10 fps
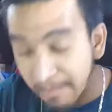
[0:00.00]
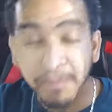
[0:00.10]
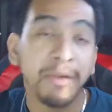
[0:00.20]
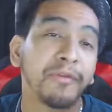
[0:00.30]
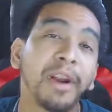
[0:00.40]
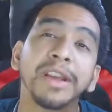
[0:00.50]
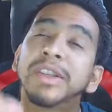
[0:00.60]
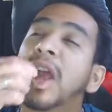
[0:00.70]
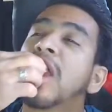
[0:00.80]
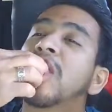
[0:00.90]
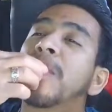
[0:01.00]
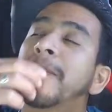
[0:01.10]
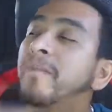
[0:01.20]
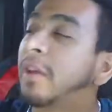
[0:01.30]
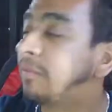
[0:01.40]
medium fries,
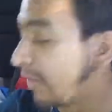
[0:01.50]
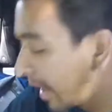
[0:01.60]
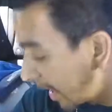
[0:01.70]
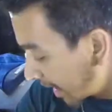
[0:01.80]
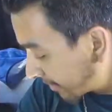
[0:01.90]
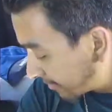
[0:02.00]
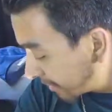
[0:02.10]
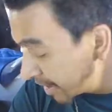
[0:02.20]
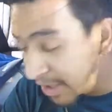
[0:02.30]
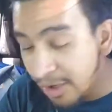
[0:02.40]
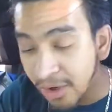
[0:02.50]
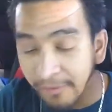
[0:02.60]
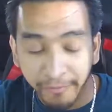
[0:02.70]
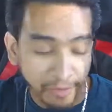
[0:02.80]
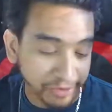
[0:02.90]
and
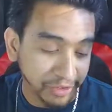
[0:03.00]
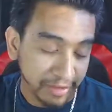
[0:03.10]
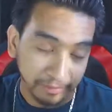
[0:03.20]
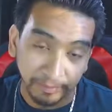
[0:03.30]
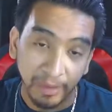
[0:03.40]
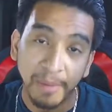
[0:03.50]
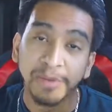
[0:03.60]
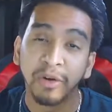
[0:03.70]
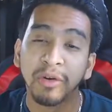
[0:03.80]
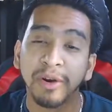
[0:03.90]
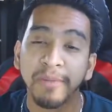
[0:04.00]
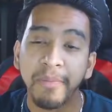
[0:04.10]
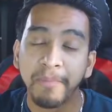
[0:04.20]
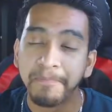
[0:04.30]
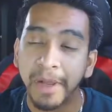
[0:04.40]
medium frosty. I'm so hungry,
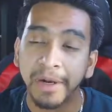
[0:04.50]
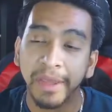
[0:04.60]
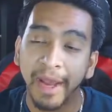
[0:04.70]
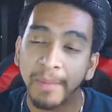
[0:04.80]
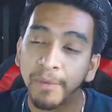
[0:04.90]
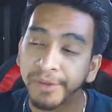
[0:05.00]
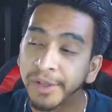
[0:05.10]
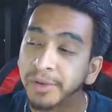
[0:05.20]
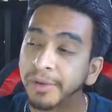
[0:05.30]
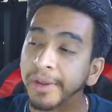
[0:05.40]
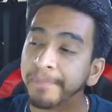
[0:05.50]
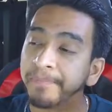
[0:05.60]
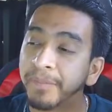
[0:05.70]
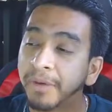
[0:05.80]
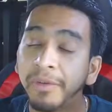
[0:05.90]
and I have more time today.
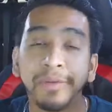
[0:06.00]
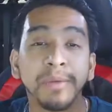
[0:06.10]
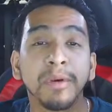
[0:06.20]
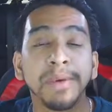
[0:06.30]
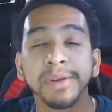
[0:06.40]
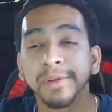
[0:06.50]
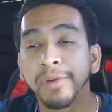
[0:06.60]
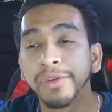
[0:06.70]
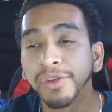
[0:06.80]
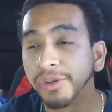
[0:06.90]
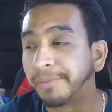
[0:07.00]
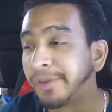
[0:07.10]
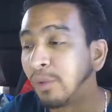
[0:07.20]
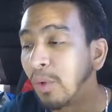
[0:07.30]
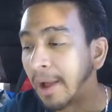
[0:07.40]
15 more minutes of lunch, so
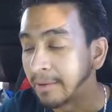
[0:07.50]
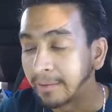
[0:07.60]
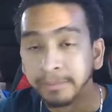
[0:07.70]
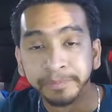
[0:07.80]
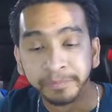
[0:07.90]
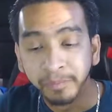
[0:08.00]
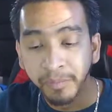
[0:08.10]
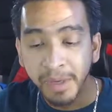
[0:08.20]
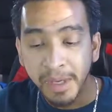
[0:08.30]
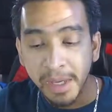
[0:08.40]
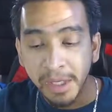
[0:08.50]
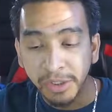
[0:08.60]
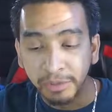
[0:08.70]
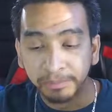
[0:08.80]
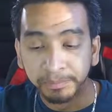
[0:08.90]
till 1.
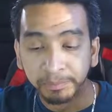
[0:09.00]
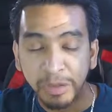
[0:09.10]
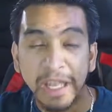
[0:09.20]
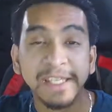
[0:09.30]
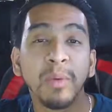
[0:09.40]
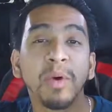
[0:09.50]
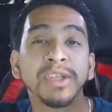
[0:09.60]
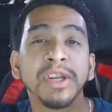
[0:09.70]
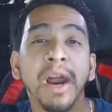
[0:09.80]
So, let's keep watching